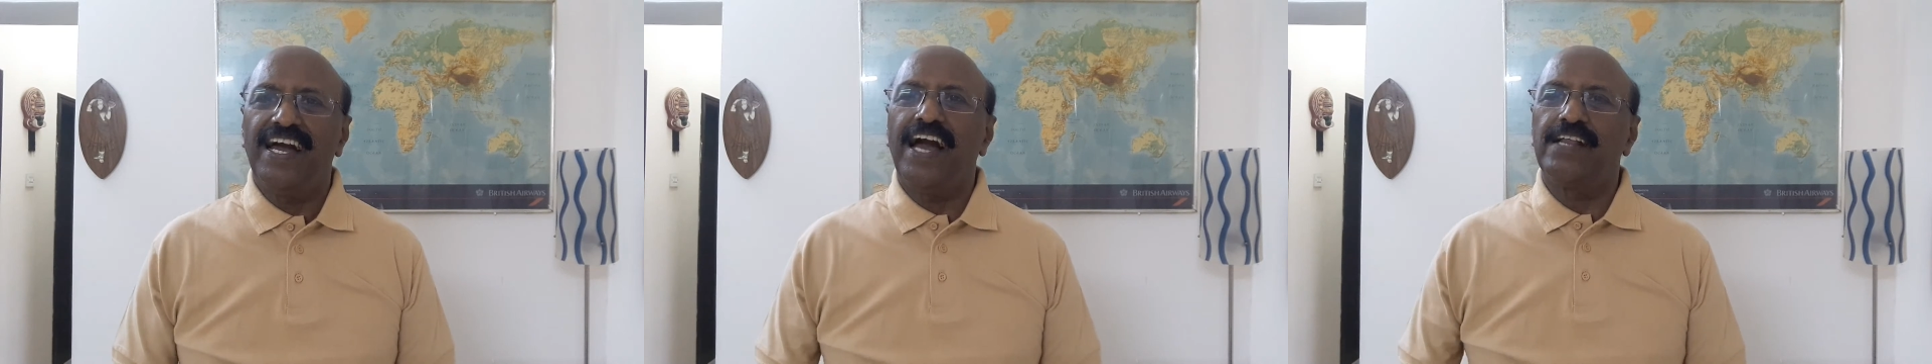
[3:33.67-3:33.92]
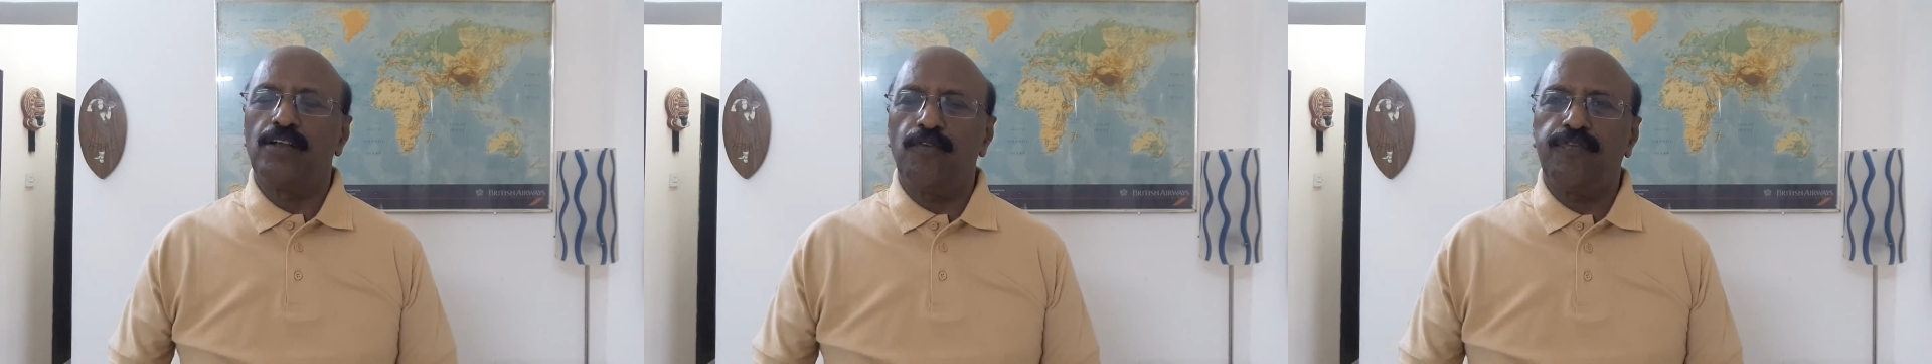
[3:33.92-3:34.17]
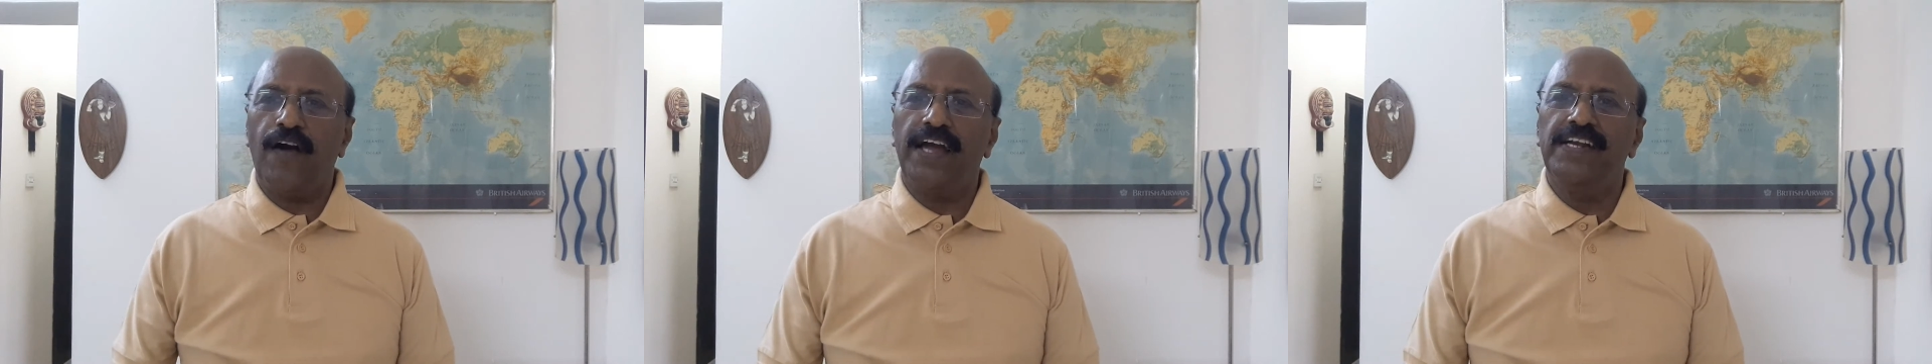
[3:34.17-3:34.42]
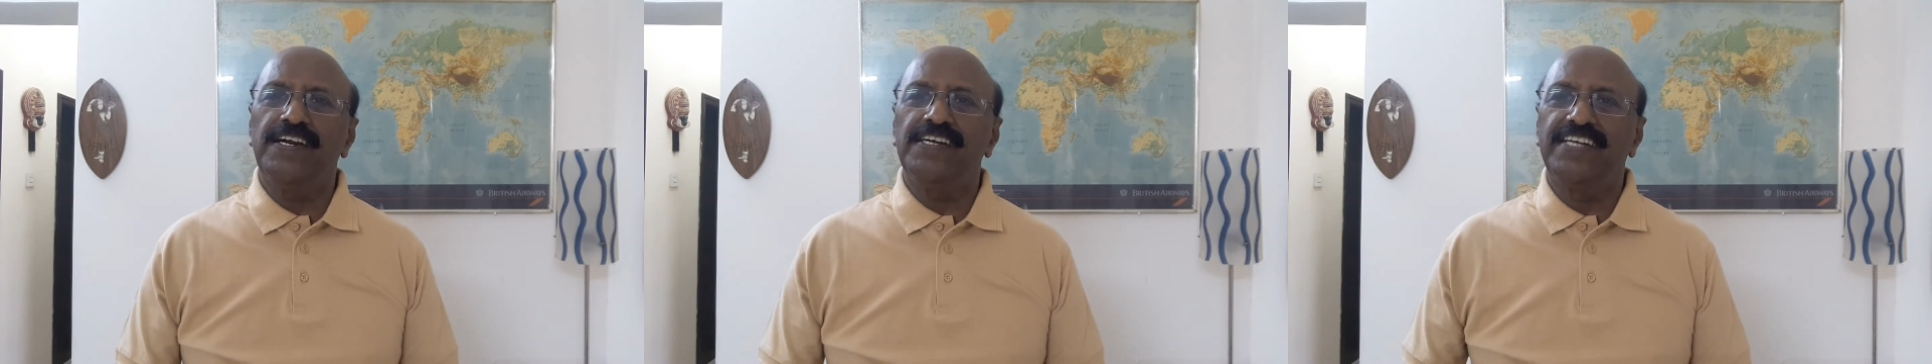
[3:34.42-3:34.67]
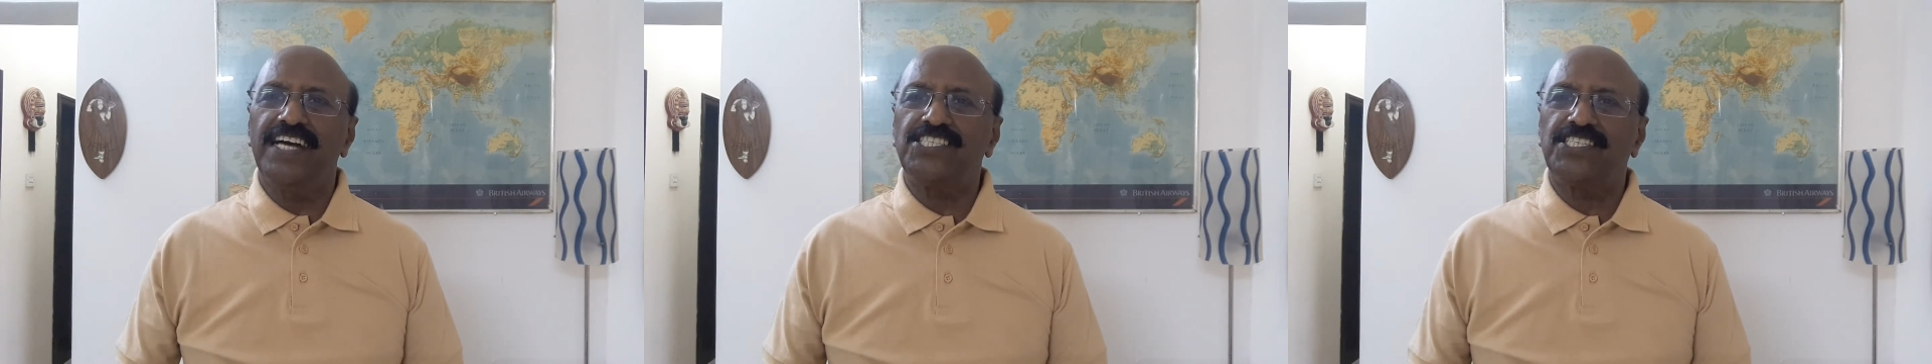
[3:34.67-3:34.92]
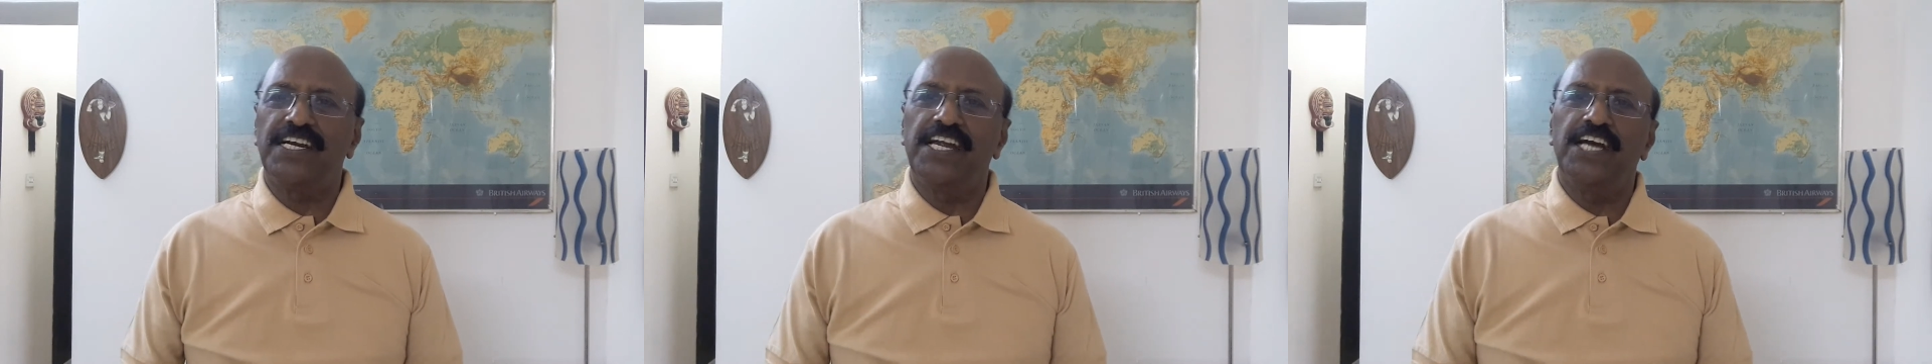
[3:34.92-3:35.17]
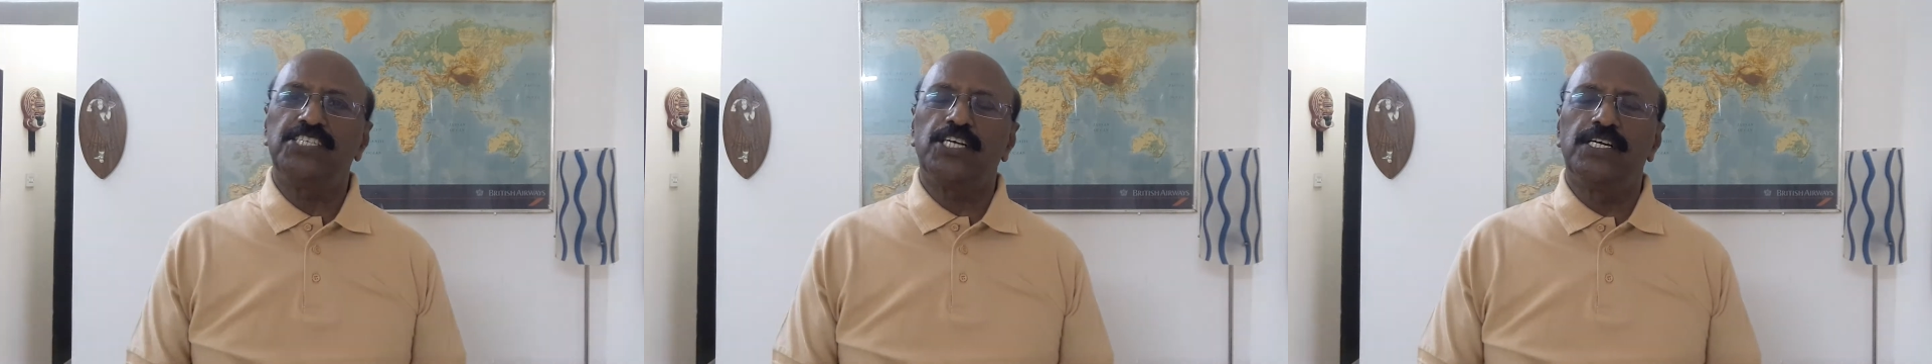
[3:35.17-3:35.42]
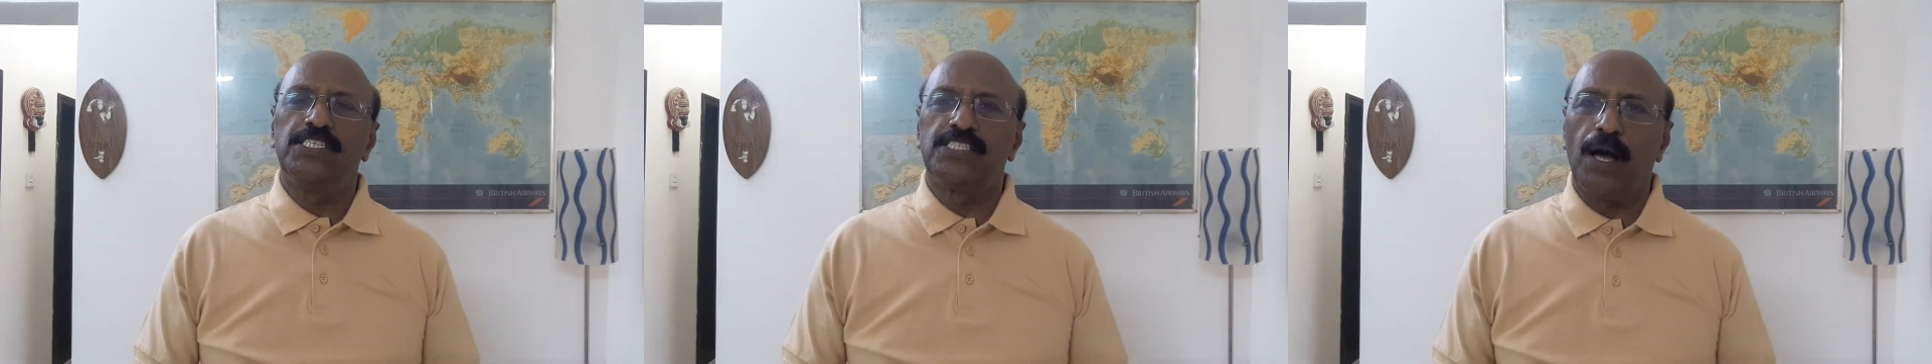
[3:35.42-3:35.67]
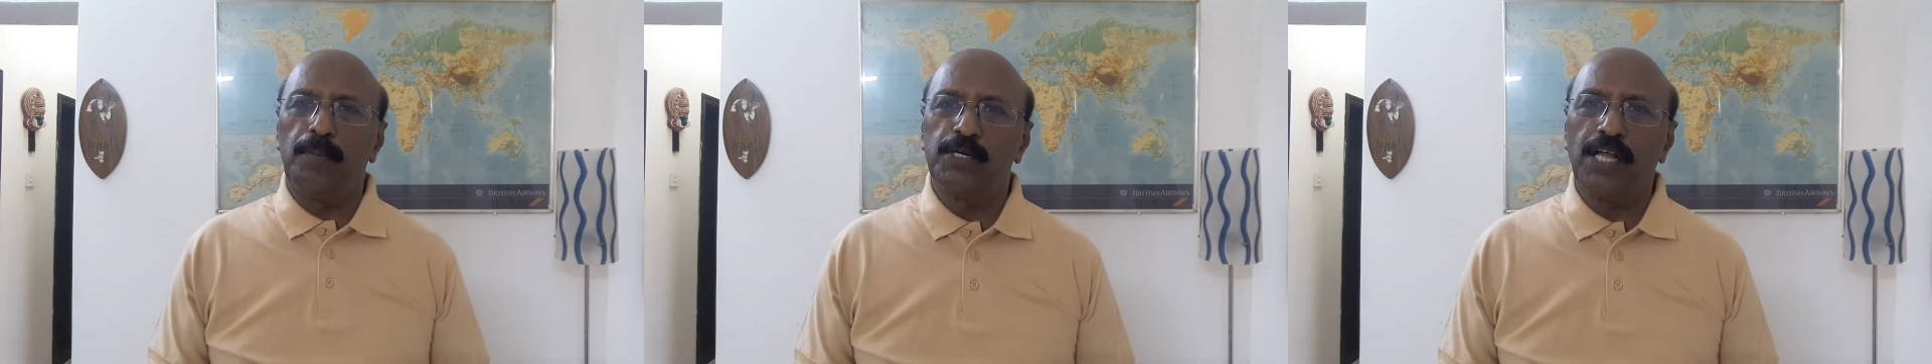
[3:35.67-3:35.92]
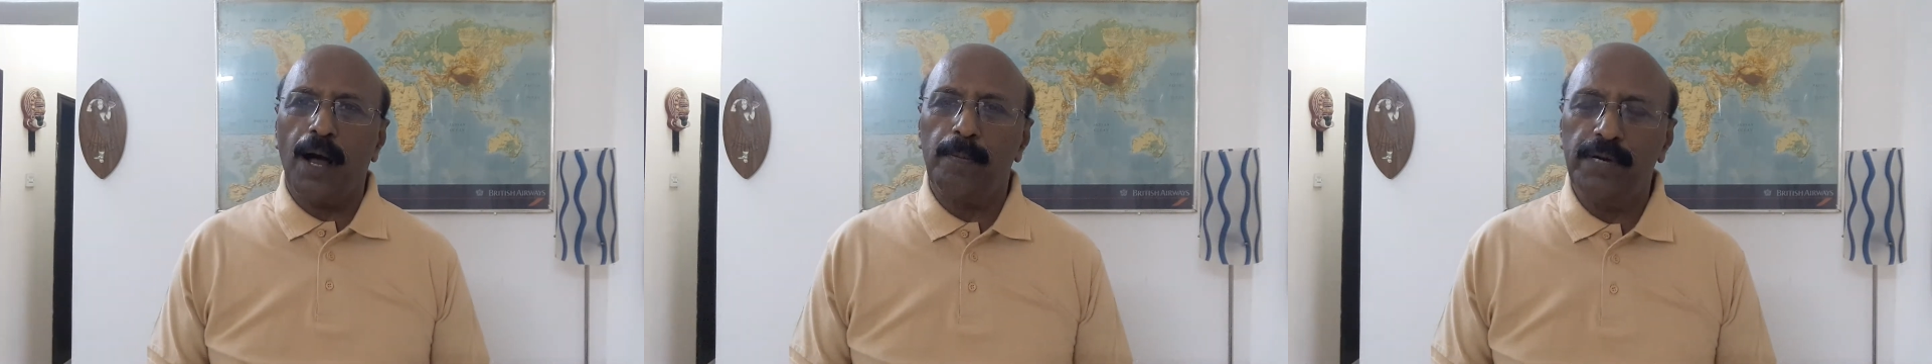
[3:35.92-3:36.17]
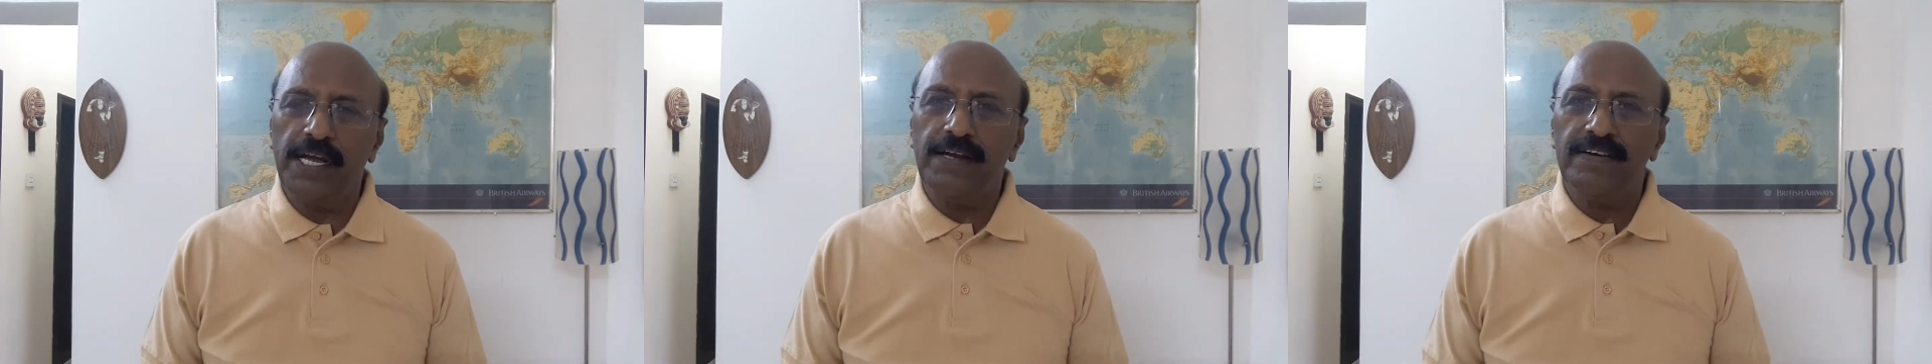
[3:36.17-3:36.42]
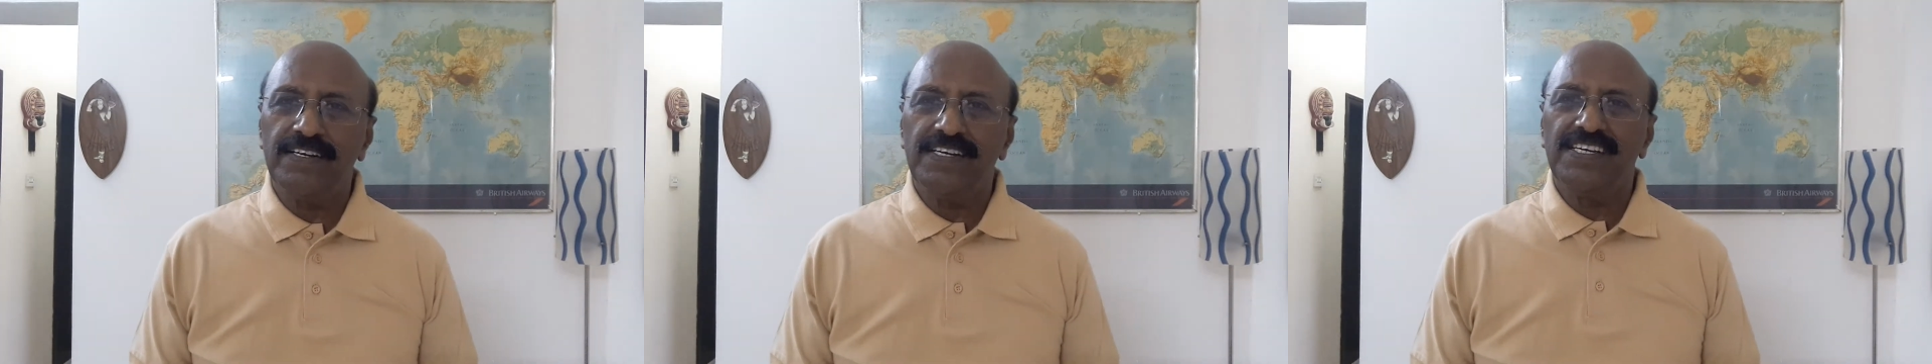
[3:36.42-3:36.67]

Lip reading: and the final destination is Abu Dhabi.